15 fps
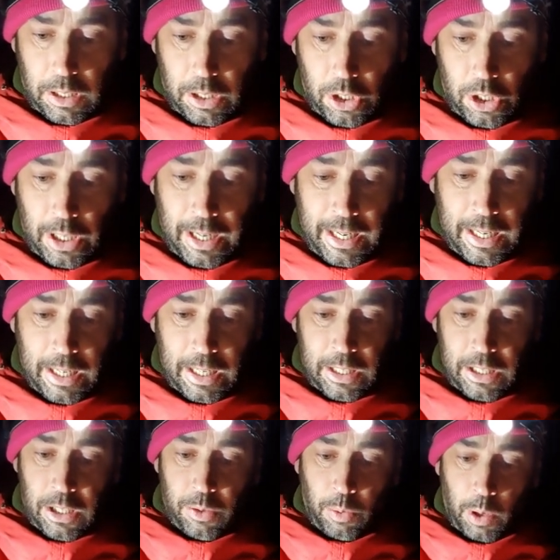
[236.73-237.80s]
chilly, it
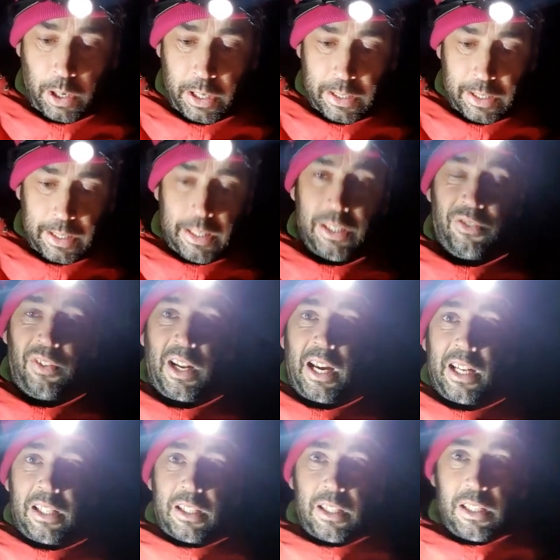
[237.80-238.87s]
is quiet, it is
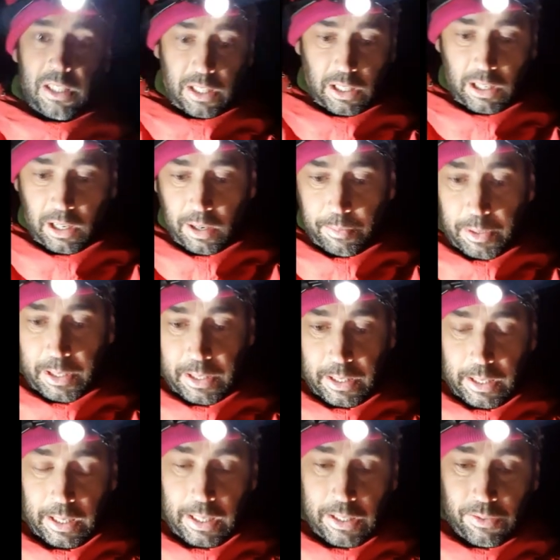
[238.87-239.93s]
flat, it's calm,
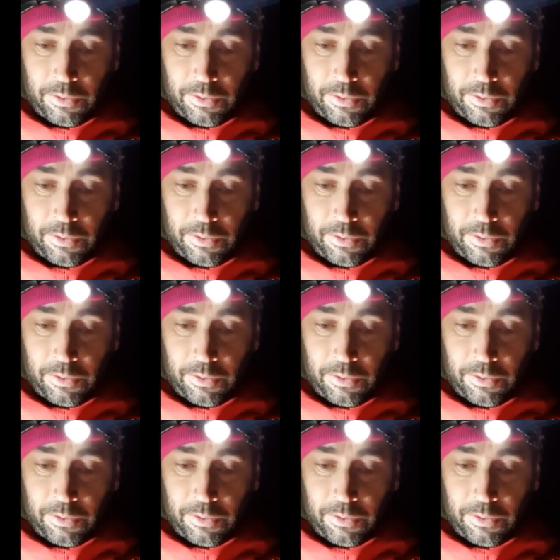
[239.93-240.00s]
and it's